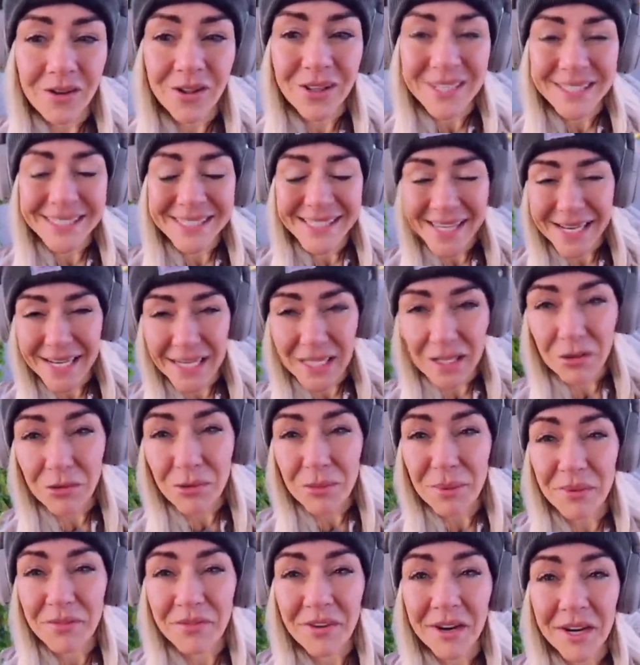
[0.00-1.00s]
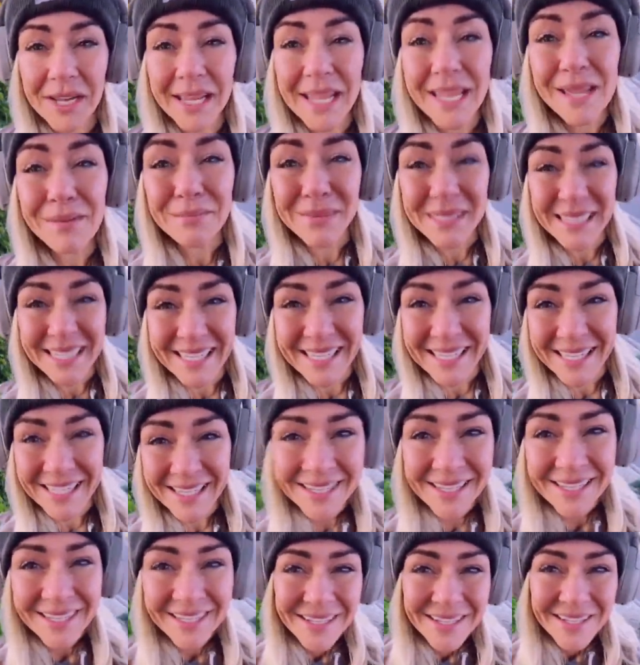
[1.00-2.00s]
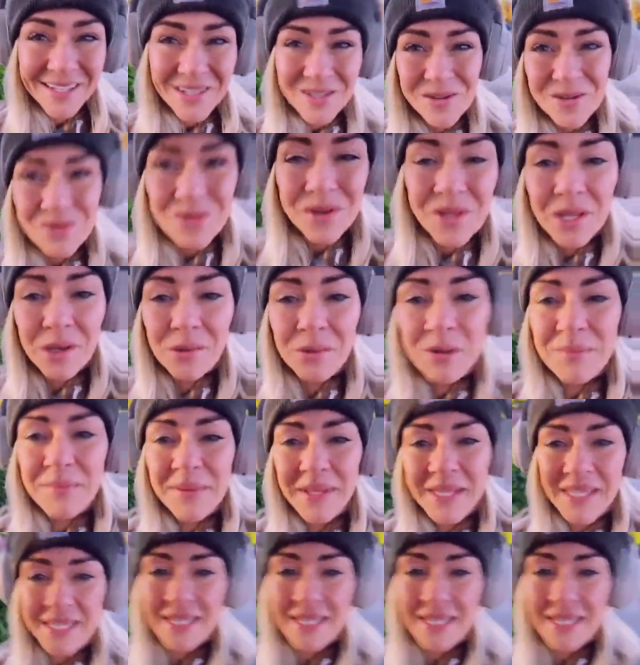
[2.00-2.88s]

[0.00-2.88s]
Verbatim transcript: and all aesthetic, it would be very empty. It would